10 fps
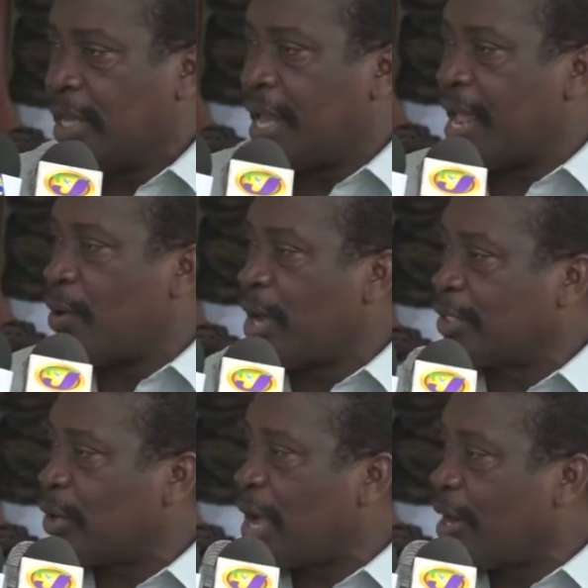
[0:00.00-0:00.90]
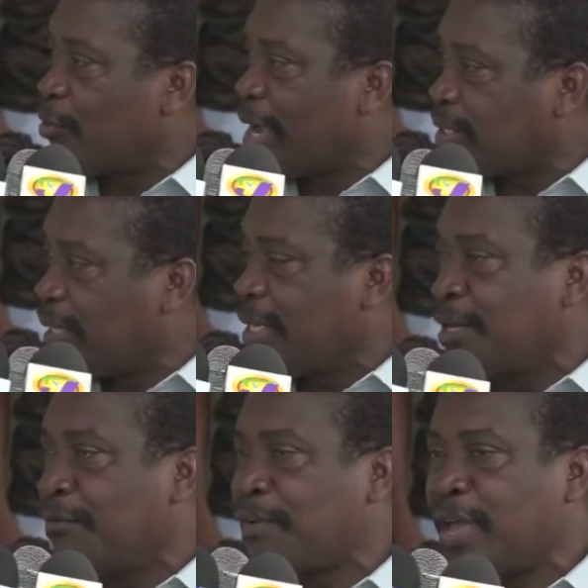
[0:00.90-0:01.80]
And I want to
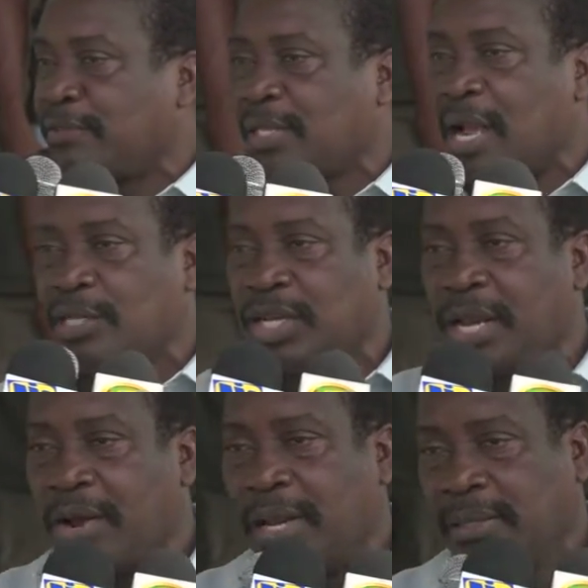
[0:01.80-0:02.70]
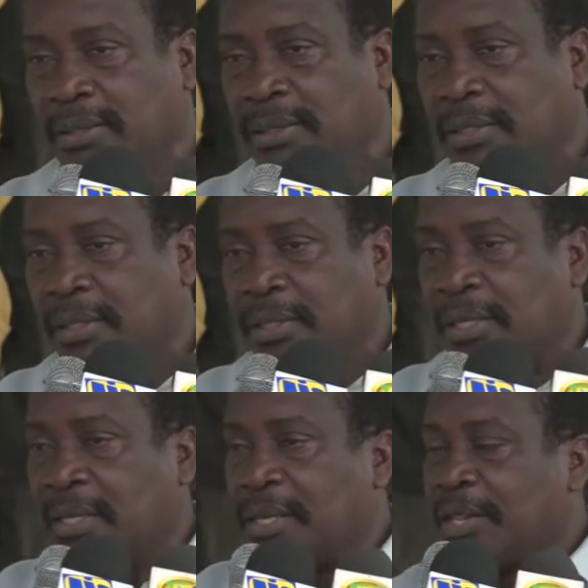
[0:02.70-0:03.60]
congratulate the 5-star general
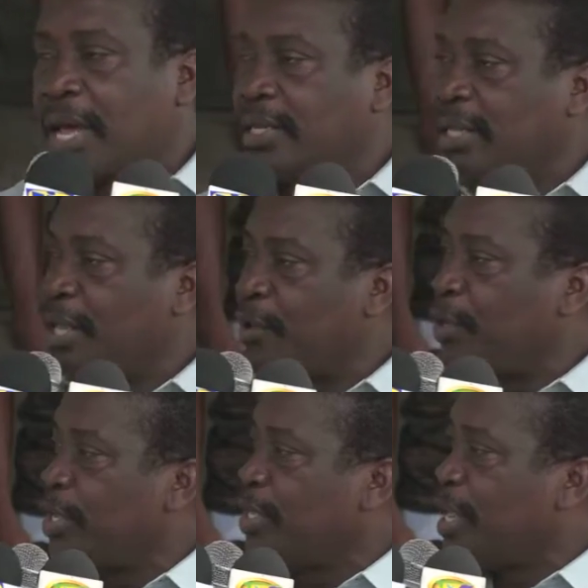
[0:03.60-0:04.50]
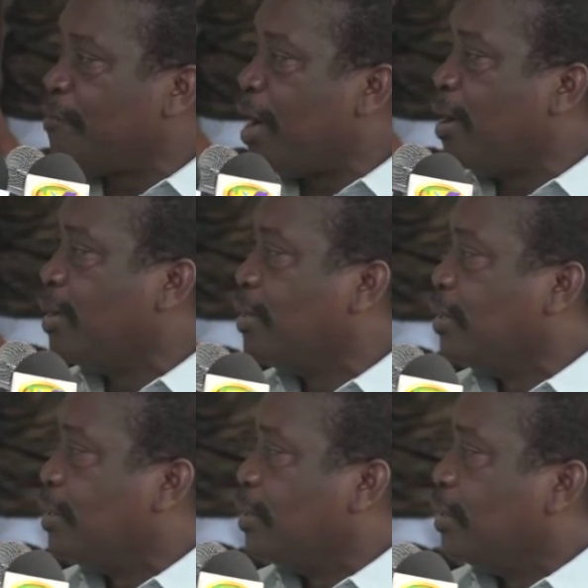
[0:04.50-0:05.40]
that he never
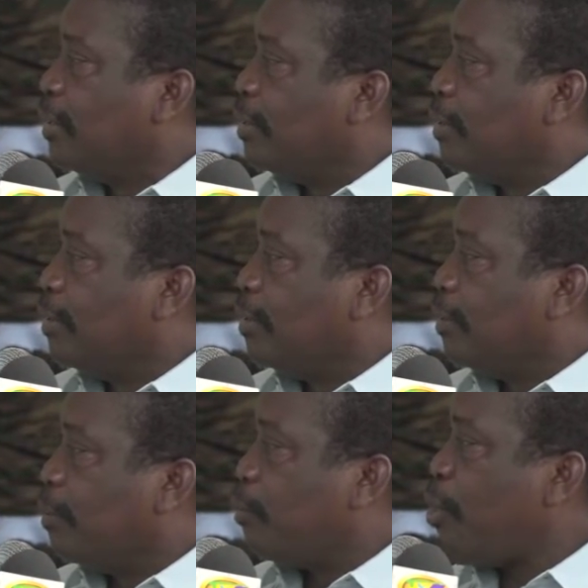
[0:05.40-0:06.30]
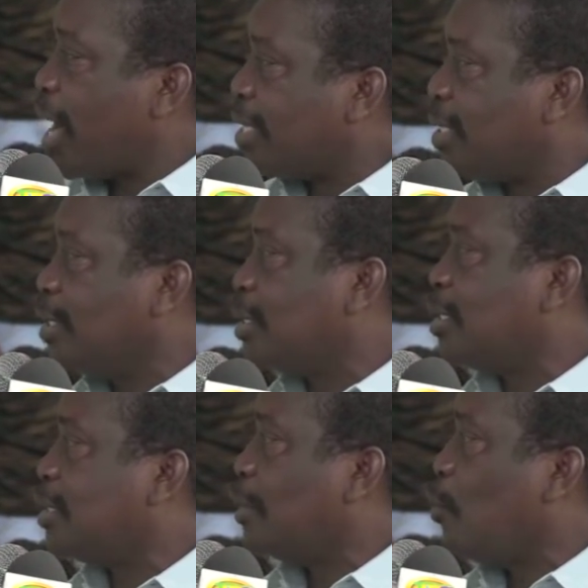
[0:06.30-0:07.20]

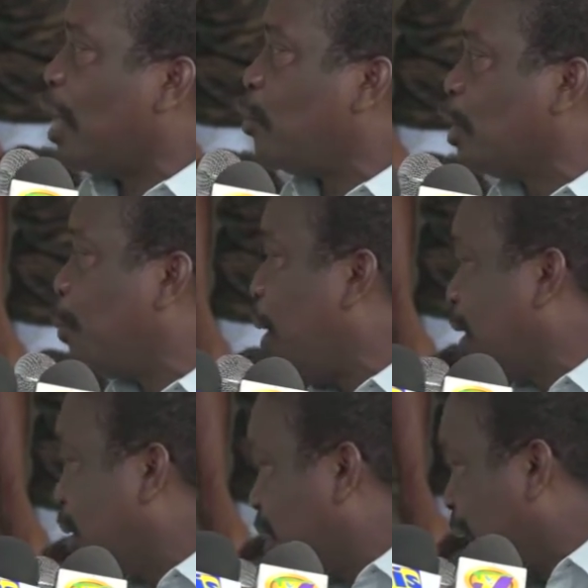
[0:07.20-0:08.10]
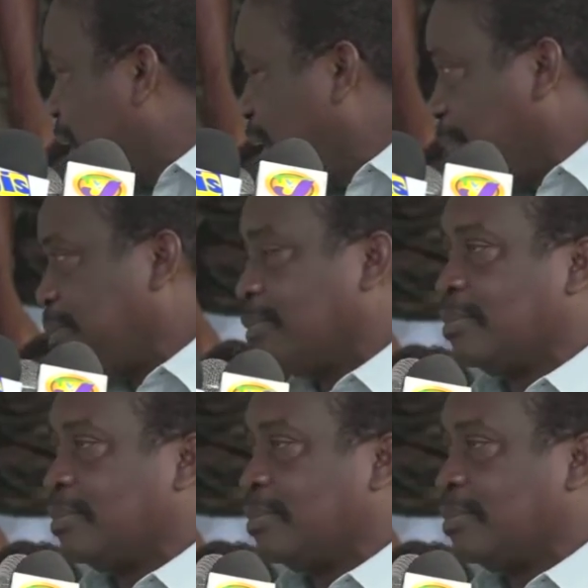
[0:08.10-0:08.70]
practiced what was practiced on him.